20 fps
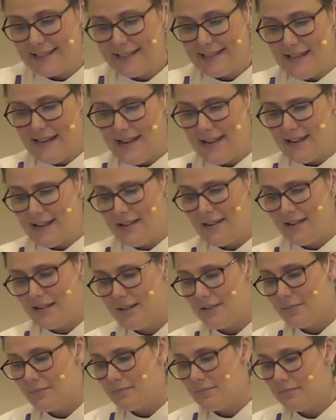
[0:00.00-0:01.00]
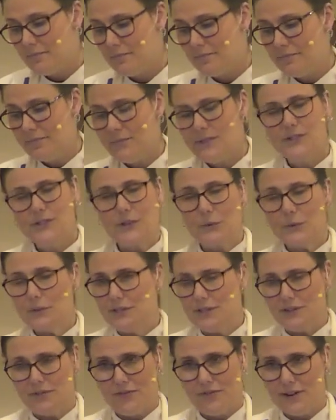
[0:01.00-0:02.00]
scene, so
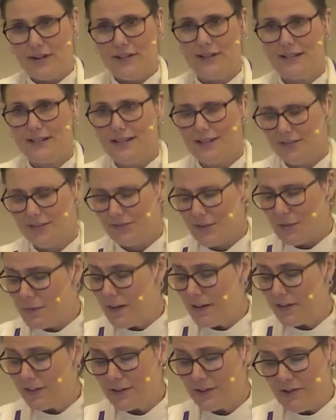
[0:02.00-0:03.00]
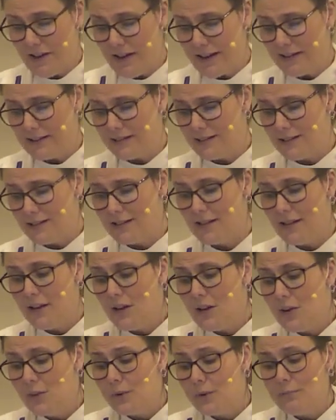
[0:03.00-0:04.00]
different from other nights,
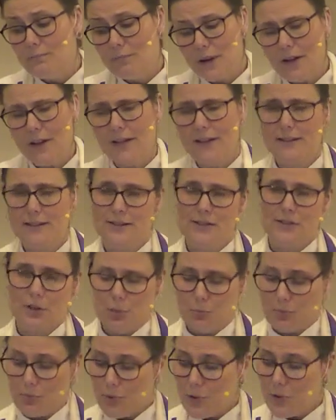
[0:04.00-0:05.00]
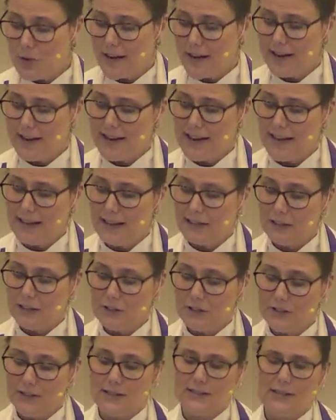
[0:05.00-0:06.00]
when bonds are broken and it
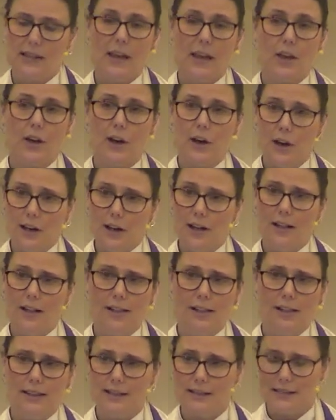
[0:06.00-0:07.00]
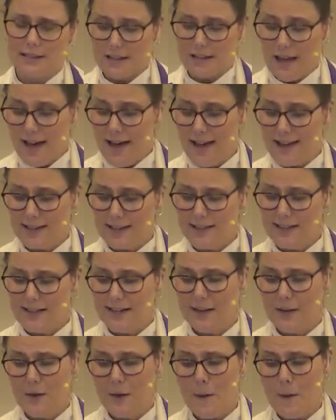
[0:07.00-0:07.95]
looks like all is lost,